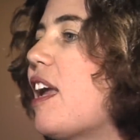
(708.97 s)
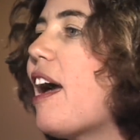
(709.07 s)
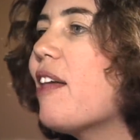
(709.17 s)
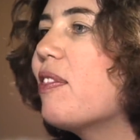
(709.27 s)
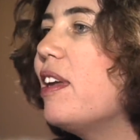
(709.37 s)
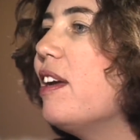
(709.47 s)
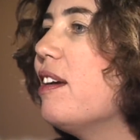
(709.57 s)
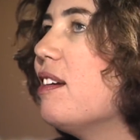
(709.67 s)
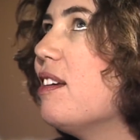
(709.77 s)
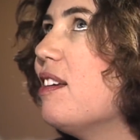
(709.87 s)
to Kathy.
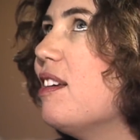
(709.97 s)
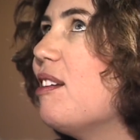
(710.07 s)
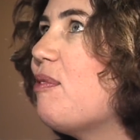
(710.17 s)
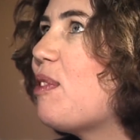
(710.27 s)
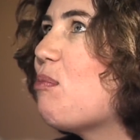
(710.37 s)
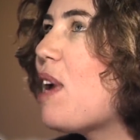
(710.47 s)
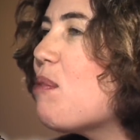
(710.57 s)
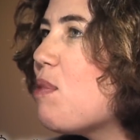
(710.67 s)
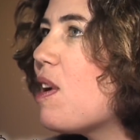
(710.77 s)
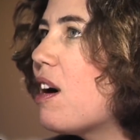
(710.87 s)
And for my
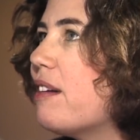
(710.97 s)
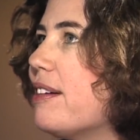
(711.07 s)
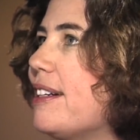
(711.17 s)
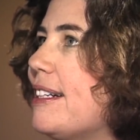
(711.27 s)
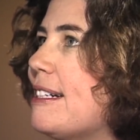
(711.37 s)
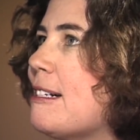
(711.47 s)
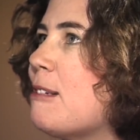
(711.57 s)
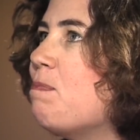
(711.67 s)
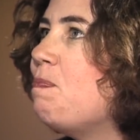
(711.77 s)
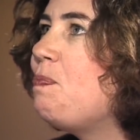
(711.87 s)
part,
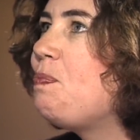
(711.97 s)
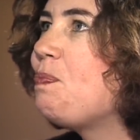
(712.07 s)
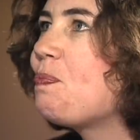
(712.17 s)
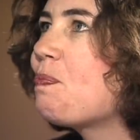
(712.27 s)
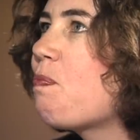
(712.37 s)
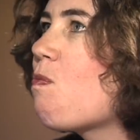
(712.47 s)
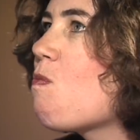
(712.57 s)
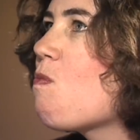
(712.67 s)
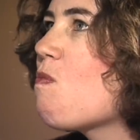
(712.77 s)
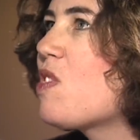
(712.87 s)

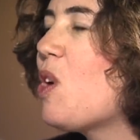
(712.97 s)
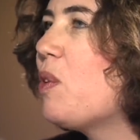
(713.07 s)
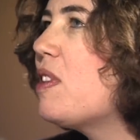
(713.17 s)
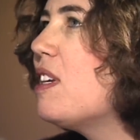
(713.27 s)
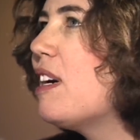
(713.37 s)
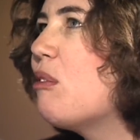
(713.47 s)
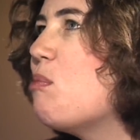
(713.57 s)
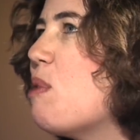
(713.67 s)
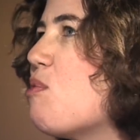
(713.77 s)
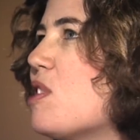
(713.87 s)
the only thing I
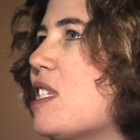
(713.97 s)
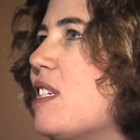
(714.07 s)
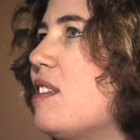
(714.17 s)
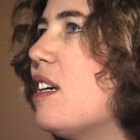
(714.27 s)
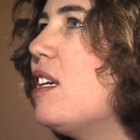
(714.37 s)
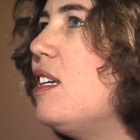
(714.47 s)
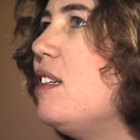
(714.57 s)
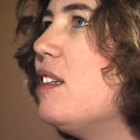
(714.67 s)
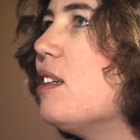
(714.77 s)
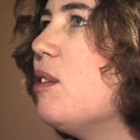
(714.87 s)
remember is that he
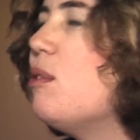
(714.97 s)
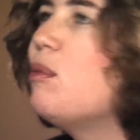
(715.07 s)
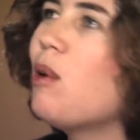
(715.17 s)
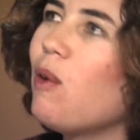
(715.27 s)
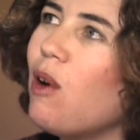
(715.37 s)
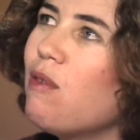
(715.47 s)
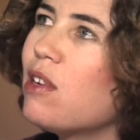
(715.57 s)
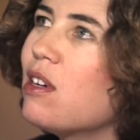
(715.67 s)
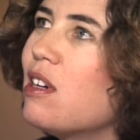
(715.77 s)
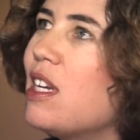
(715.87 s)
did roll
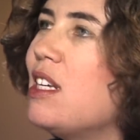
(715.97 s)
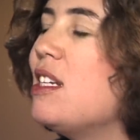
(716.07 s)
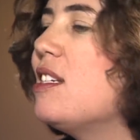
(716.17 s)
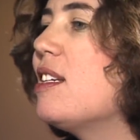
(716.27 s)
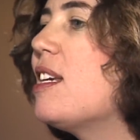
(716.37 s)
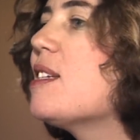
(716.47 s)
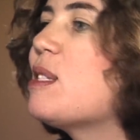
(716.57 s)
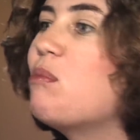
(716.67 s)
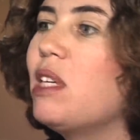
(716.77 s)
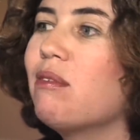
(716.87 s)
over and he did
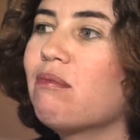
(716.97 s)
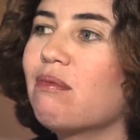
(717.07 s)
kiss me.